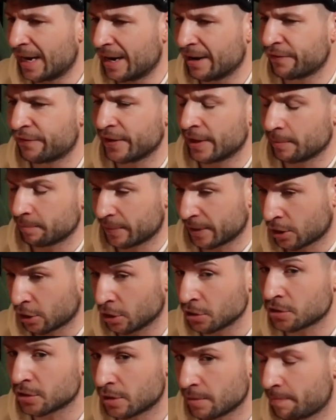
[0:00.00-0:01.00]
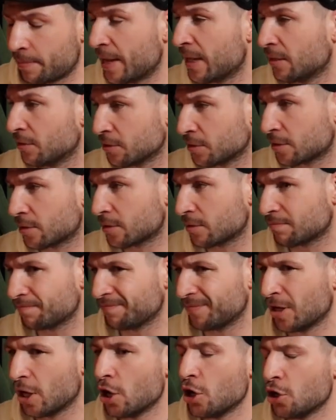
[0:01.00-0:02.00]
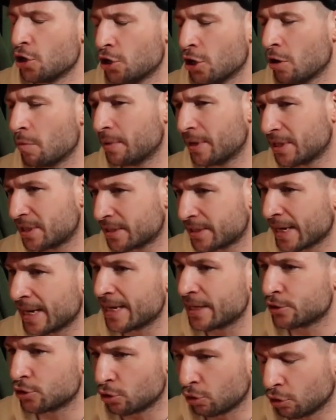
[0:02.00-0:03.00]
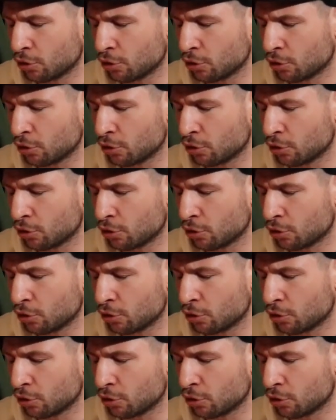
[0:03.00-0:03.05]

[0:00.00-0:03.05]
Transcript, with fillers: I think because of the belts, nobody stays